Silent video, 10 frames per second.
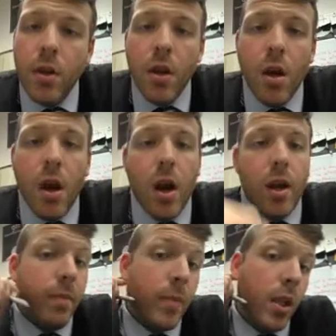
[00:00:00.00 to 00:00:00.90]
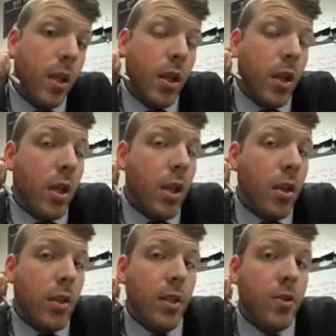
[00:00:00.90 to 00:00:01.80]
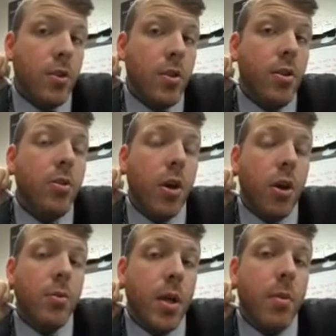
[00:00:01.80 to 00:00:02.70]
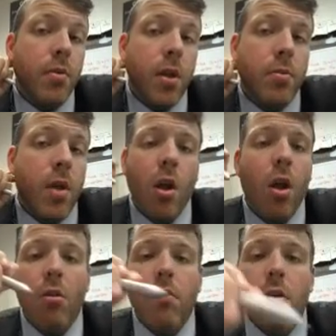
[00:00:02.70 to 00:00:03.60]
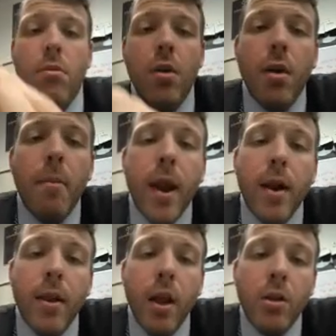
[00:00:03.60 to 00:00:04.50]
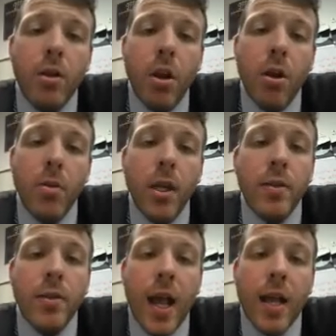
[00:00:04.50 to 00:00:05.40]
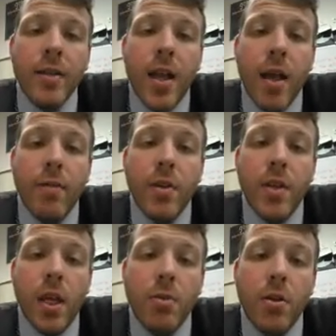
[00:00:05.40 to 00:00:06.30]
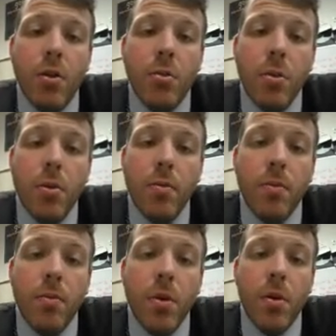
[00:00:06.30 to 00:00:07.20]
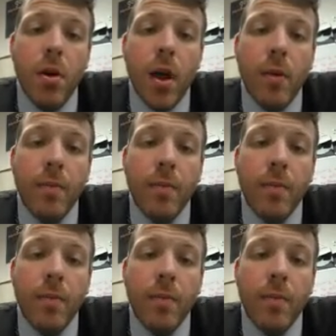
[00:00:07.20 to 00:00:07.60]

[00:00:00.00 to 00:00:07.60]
All right, these are new terms, some of them, not all of them. Parallel, you know, means it has to have the same slope. Okay?